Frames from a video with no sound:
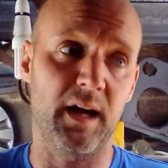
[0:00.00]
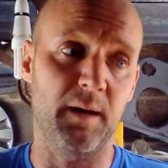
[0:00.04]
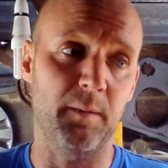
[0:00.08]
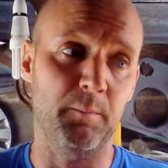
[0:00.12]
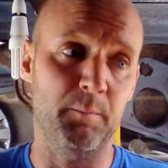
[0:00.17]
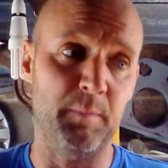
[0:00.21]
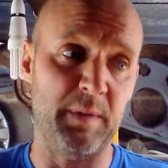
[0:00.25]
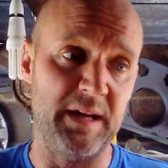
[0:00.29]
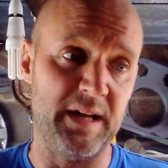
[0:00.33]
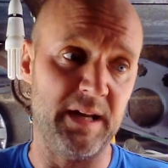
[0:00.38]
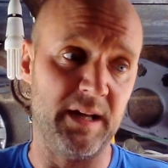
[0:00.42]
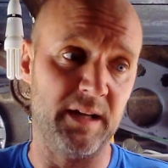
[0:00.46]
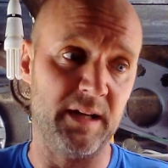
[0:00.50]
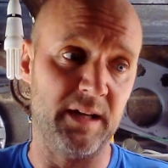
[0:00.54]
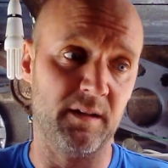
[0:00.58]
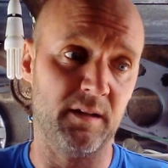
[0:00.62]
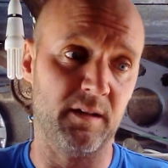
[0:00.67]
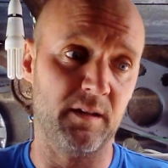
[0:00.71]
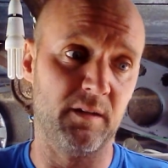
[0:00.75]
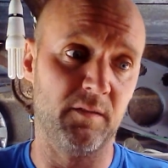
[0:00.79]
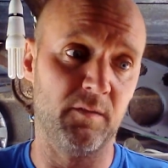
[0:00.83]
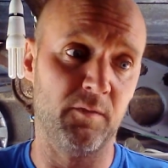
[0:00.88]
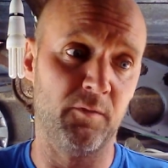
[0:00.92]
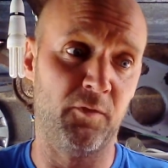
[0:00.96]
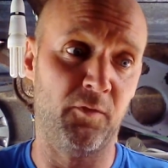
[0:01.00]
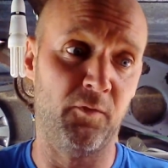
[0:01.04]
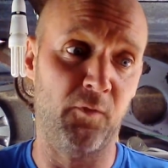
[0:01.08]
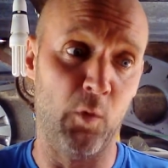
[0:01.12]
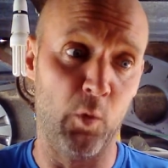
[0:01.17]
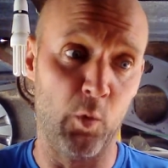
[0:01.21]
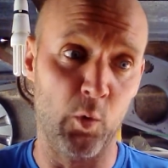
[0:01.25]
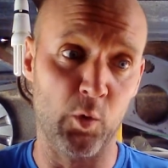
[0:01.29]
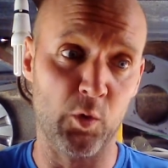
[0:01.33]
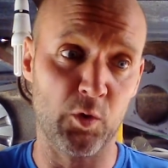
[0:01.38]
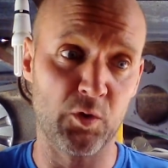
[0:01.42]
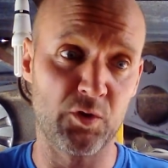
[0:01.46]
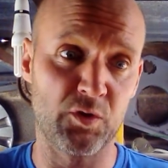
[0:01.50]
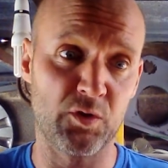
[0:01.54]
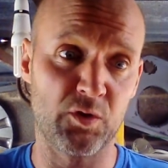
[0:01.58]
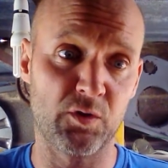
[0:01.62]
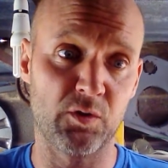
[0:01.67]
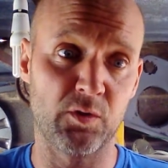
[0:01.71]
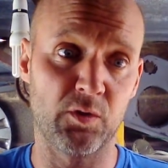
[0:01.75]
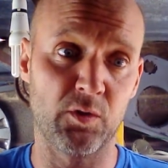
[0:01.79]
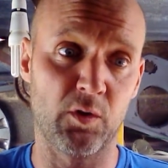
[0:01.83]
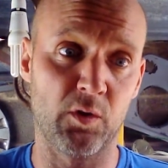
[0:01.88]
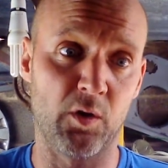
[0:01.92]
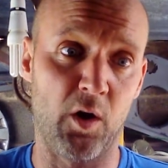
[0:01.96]
being forced
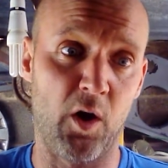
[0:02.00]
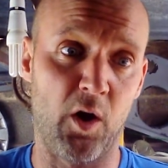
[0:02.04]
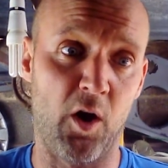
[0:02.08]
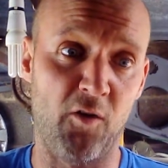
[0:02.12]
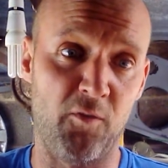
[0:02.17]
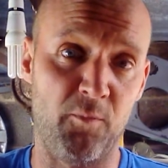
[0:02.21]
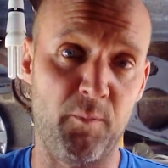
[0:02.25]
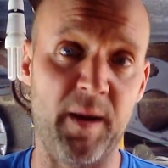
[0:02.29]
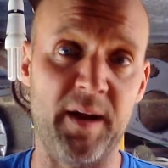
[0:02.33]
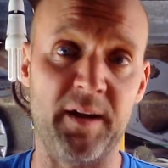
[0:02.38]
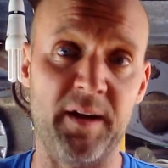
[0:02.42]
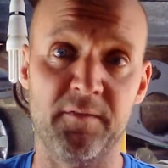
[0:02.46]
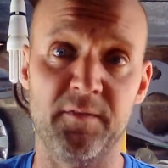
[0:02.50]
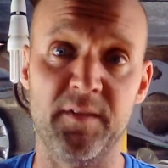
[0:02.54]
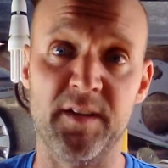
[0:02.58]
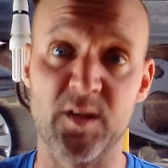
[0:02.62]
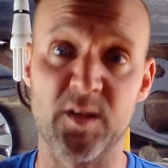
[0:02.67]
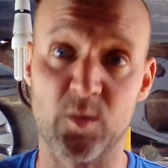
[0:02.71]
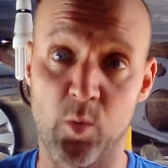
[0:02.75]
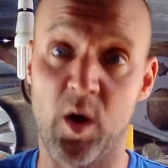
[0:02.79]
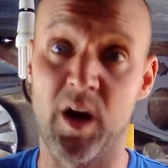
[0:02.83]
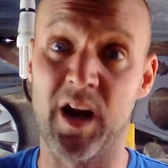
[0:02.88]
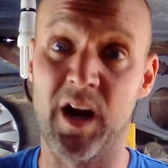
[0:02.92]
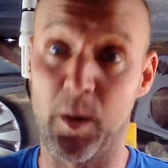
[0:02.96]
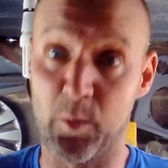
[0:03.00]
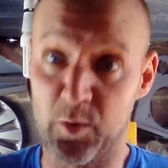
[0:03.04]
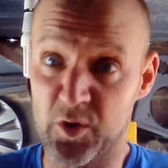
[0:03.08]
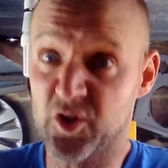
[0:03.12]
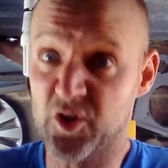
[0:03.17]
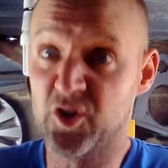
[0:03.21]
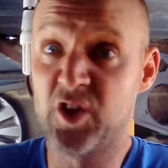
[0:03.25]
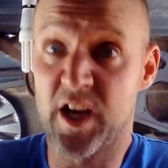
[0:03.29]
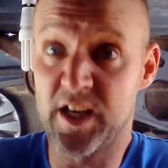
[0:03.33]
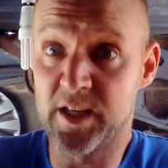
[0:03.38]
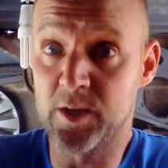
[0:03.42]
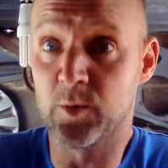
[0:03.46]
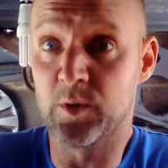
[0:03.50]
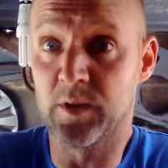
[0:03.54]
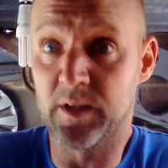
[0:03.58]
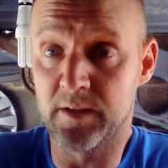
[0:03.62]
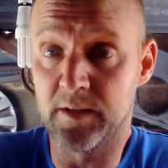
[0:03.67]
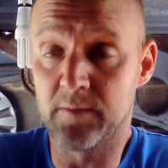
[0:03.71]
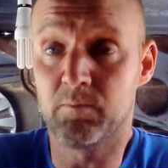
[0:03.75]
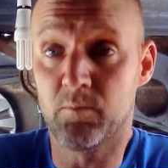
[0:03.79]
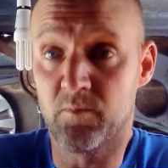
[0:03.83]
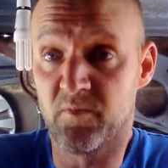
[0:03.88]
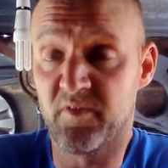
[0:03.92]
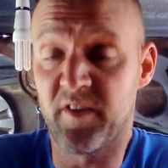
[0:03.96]
off benefits while I was genuinely
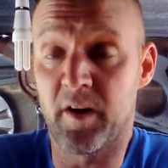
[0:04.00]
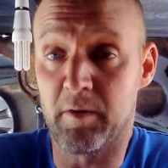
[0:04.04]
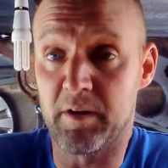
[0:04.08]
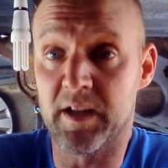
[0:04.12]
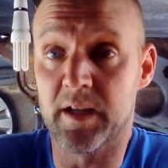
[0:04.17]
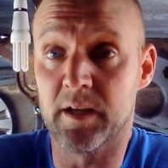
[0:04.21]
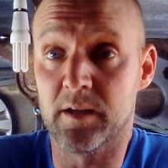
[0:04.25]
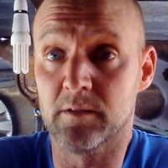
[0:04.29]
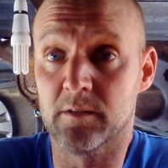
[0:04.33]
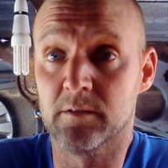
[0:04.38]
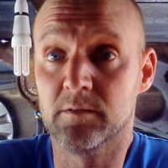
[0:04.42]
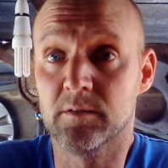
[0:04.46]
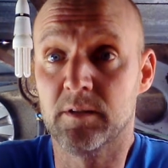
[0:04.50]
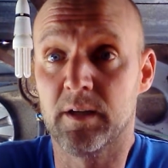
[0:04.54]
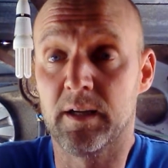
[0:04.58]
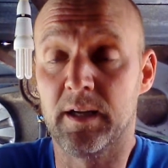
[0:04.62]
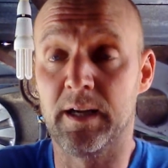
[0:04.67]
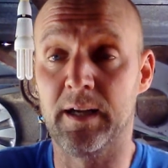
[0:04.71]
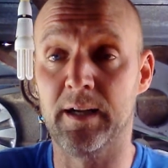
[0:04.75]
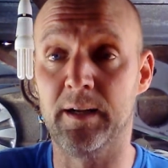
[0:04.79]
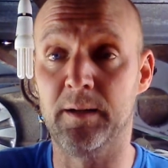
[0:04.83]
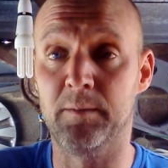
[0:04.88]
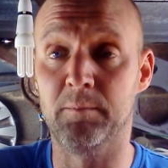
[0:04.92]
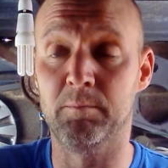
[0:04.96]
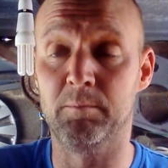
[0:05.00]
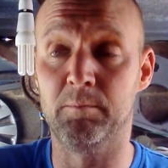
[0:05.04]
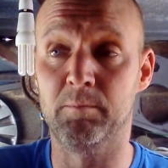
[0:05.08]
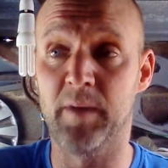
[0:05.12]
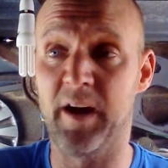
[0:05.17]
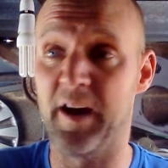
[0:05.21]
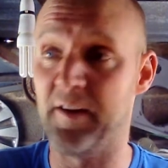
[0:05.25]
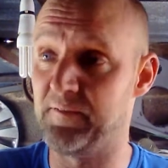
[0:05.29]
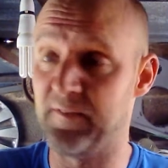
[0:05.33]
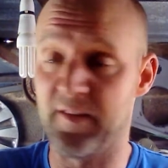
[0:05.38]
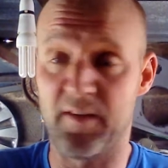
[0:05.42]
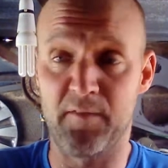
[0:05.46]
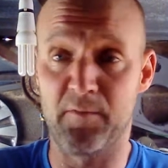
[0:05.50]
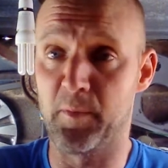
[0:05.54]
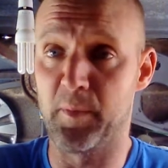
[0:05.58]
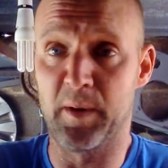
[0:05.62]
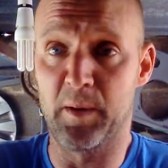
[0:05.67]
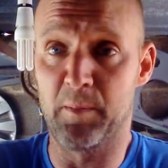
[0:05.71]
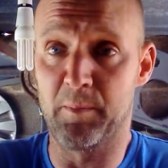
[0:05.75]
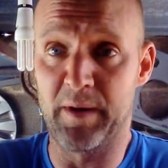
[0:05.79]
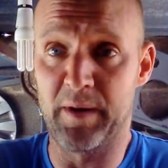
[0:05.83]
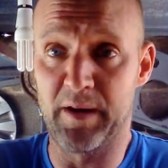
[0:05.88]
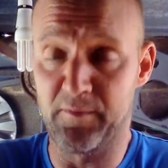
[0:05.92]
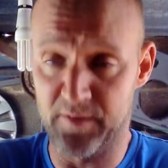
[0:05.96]
very ill. I've never been
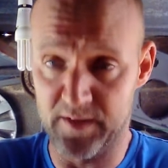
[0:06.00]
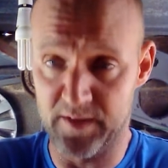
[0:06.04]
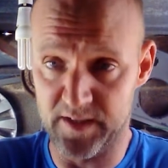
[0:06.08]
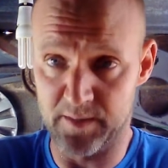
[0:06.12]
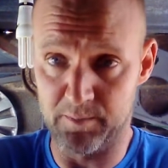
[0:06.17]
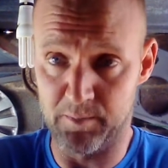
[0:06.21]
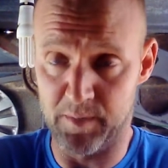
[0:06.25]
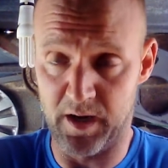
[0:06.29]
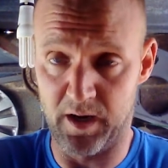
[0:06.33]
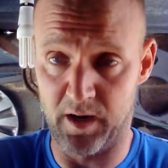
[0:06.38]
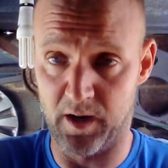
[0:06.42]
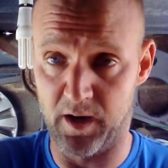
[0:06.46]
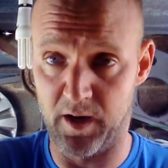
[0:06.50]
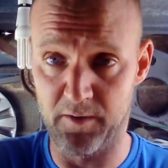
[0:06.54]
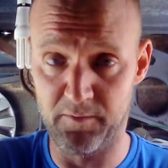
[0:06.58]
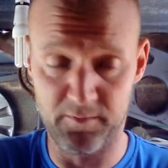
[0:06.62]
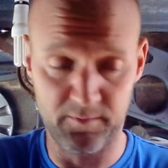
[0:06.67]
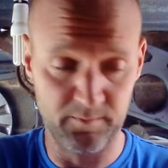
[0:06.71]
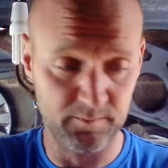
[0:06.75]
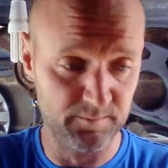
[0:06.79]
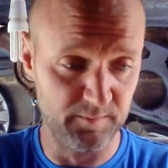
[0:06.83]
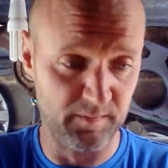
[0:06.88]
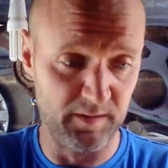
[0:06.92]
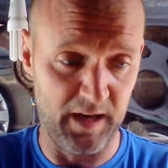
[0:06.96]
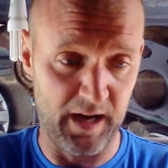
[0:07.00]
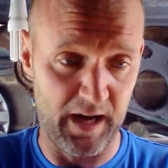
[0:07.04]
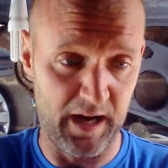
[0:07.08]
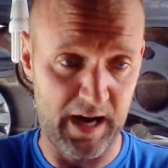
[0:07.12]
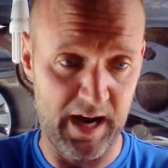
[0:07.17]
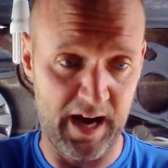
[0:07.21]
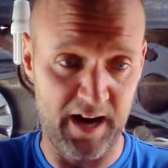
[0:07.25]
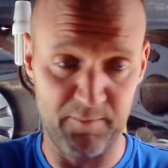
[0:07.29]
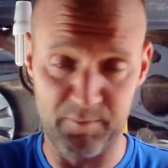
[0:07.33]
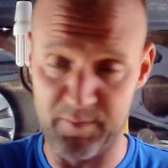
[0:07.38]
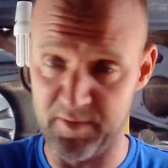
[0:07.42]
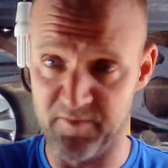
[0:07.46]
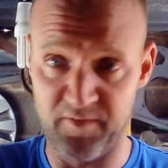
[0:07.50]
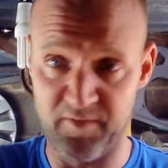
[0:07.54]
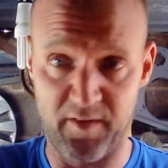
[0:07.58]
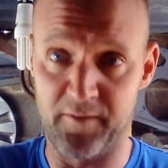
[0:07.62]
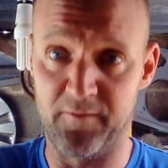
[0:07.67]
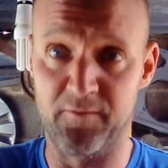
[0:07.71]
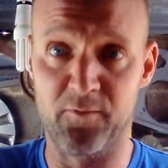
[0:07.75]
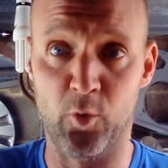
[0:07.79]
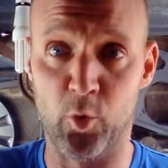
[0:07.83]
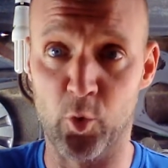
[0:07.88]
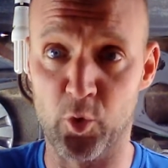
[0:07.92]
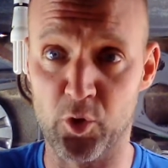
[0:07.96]
on benefits in my life. I've been very
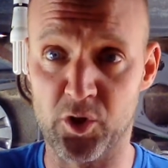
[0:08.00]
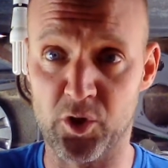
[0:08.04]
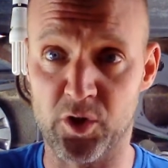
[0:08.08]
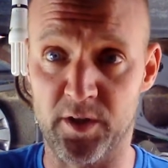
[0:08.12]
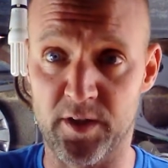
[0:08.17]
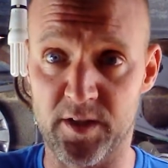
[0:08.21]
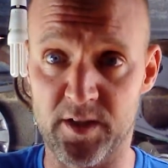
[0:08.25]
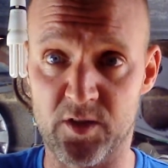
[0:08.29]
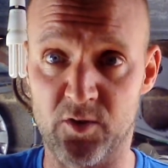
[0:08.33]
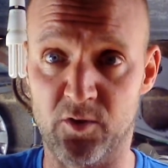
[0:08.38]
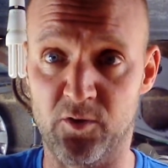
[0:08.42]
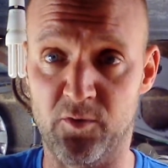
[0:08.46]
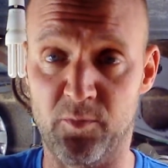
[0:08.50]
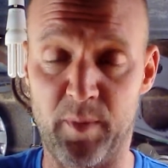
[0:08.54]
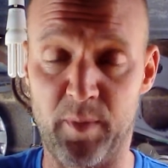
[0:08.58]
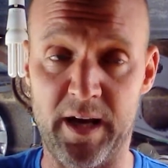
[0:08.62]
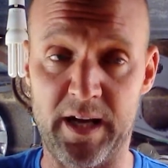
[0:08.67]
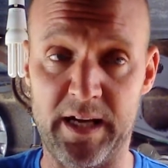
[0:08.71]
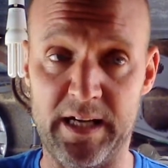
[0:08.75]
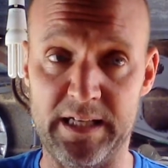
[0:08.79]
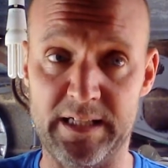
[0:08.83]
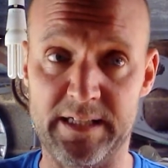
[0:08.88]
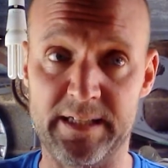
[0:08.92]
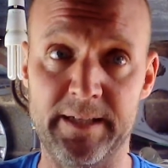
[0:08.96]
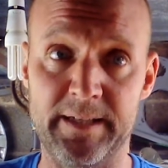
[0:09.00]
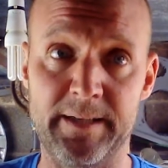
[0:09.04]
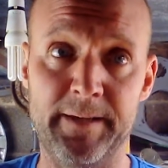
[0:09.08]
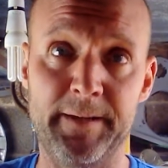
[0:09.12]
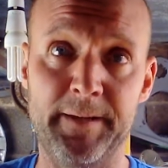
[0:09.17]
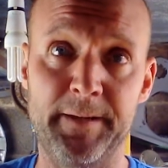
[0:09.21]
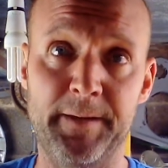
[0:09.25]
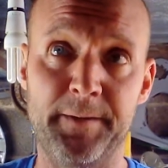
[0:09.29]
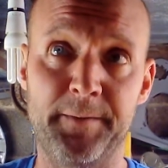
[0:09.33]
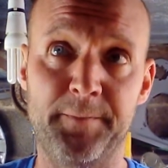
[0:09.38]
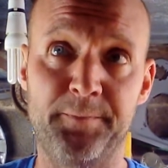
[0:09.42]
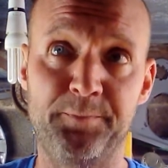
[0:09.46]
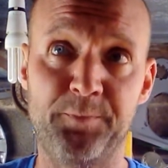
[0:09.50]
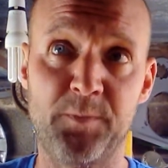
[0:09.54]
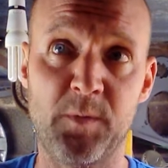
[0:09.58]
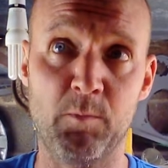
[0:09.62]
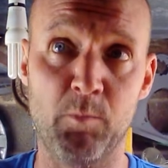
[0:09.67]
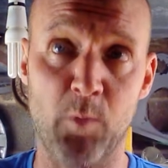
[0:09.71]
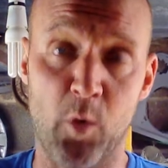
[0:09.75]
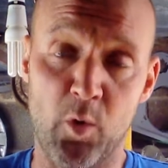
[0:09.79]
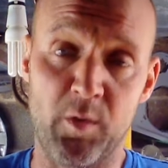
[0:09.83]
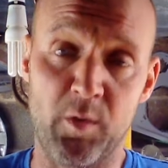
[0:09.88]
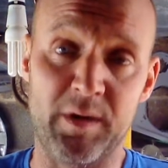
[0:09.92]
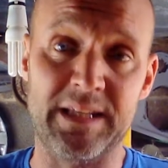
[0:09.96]
fortunate to have paid
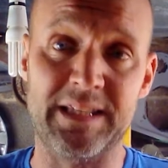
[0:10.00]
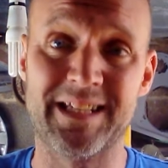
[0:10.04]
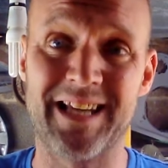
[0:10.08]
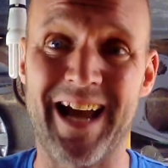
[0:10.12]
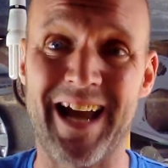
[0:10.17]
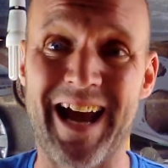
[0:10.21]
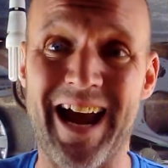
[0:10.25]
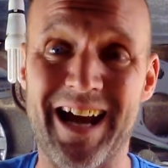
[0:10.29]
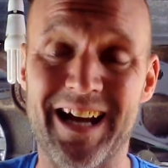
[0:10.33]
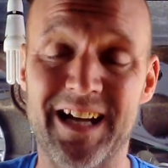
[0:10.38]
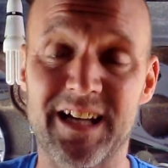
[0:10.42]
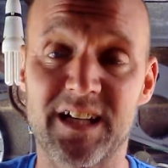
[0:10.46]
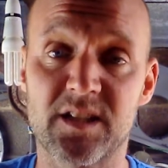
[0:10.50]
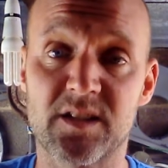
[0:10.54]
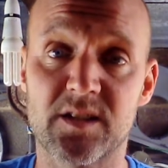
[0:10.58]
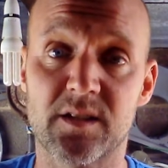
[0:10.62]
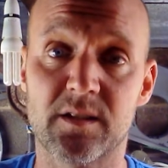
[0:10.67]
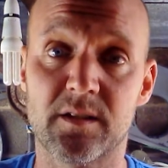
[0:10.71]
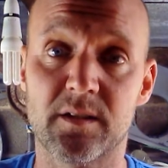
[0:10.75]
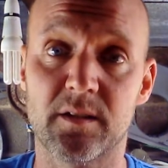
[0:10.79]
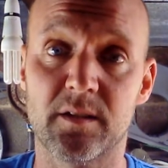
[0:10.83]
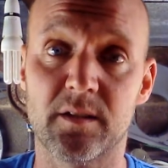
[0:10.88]
more in tax